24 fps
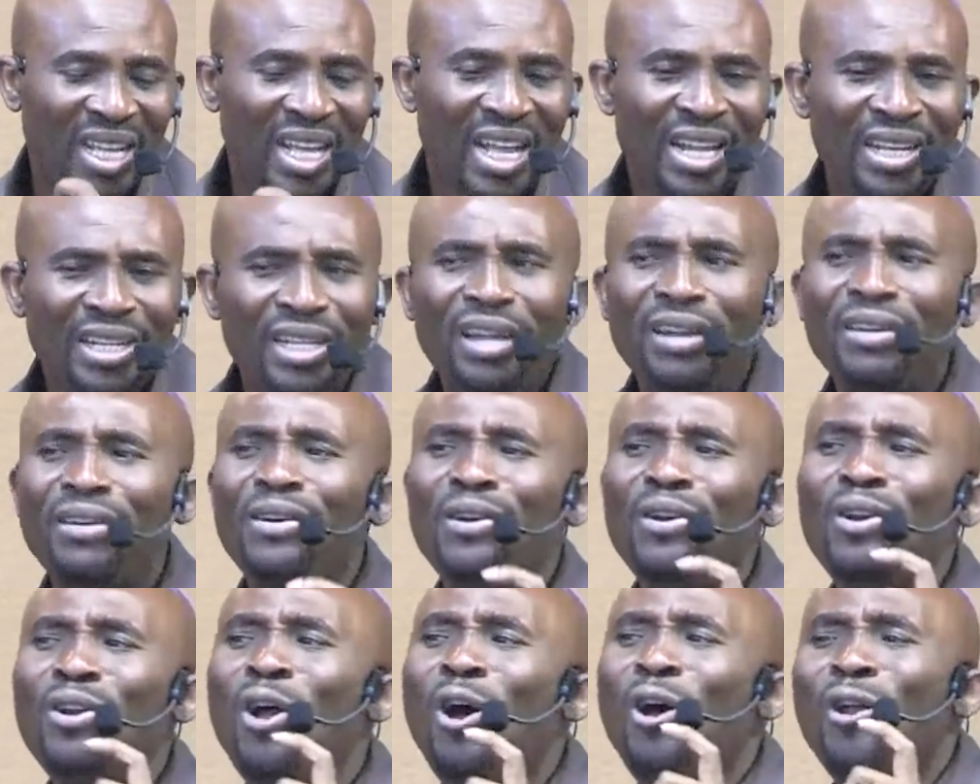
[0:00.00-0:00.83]
The
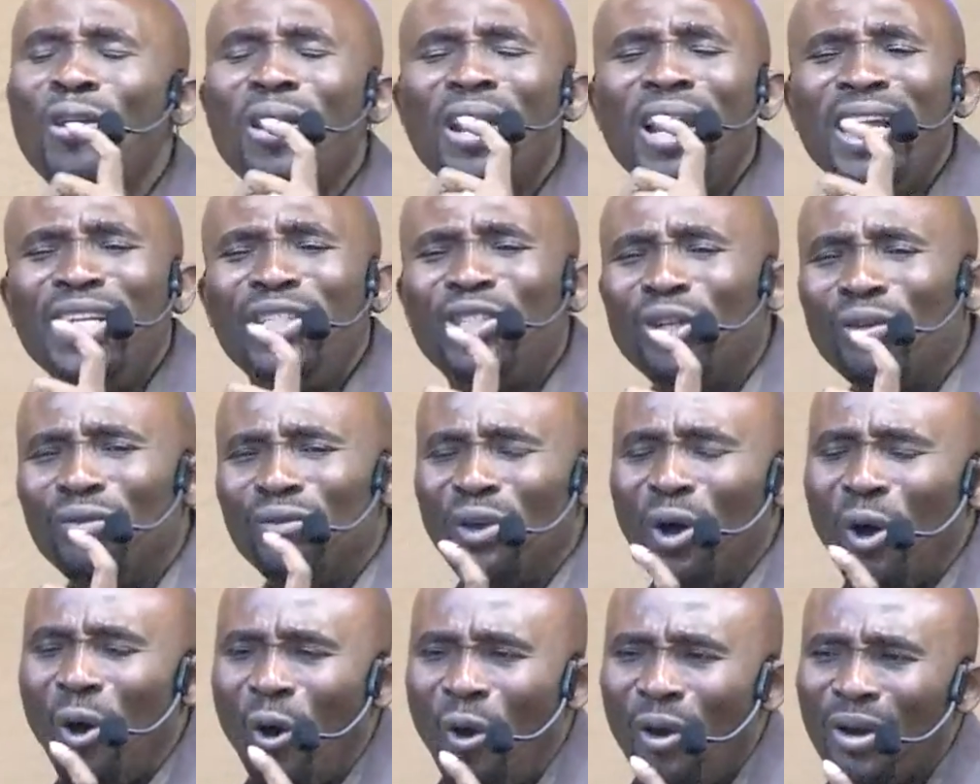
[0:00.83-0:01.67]
knowledge of
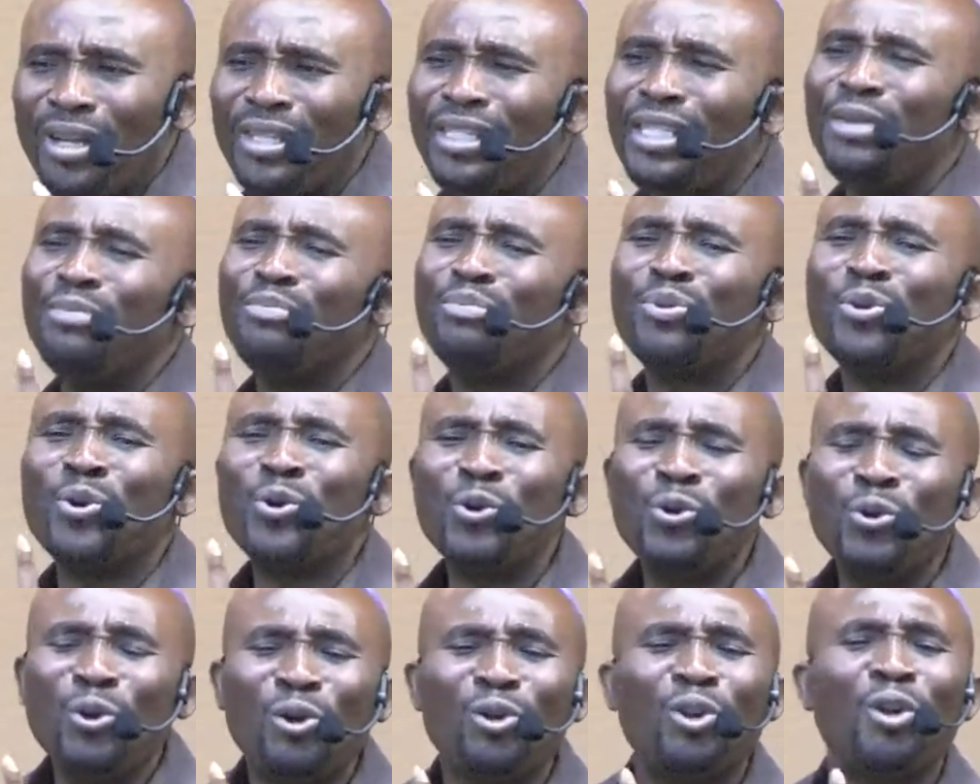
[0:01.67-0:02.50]
God is a
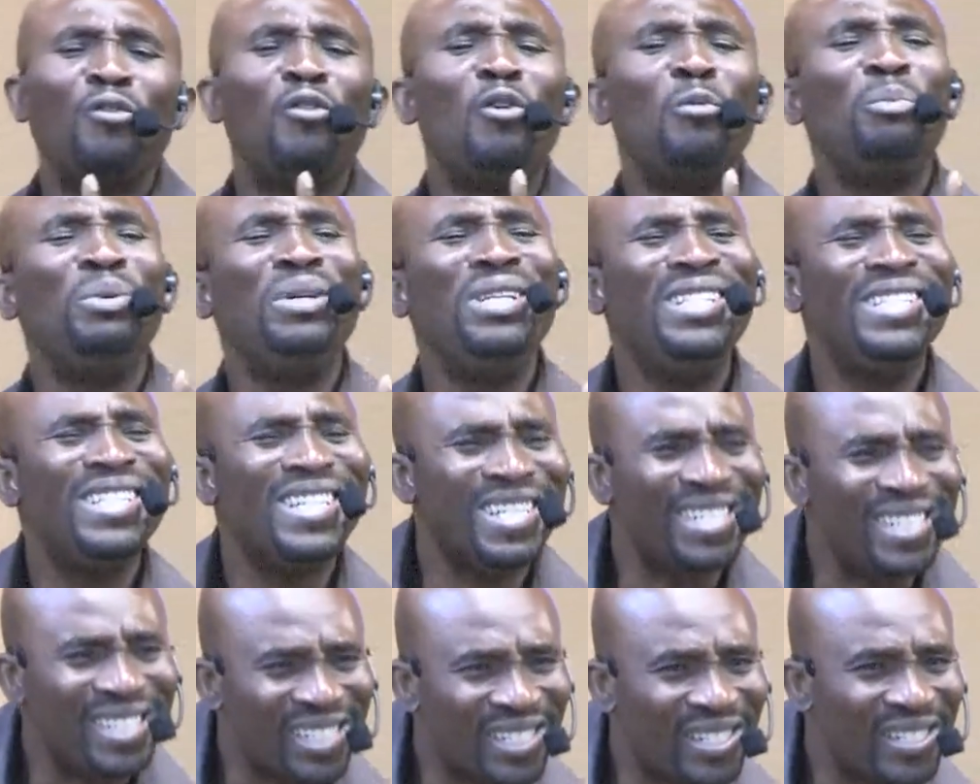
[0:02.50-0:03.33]
product of
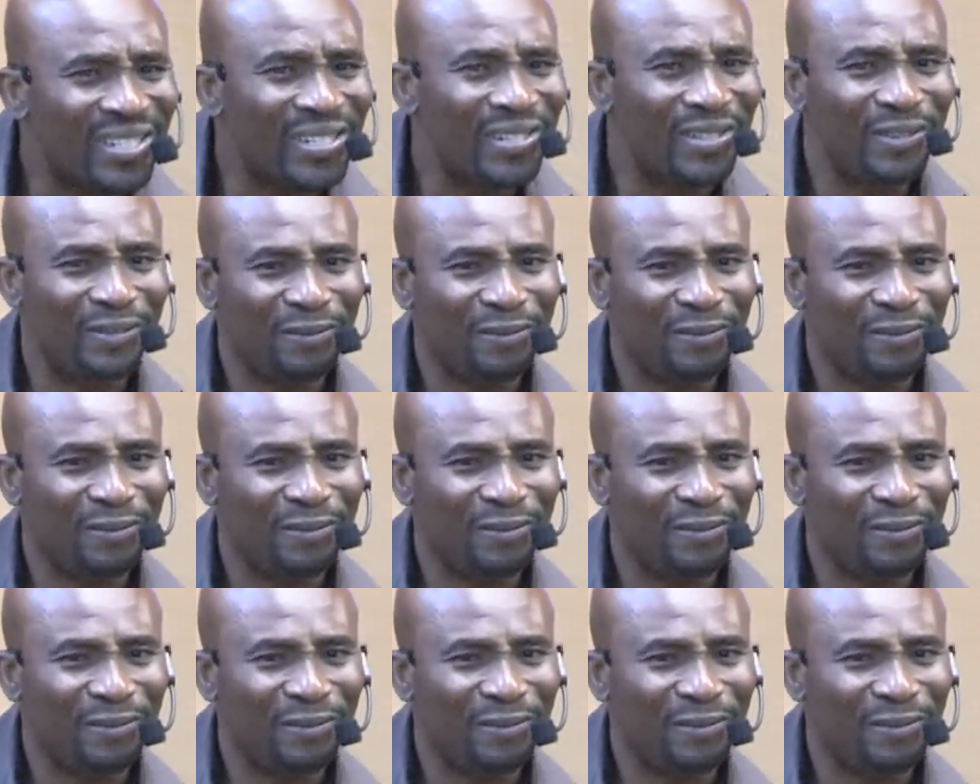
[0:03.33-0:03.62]
obedience.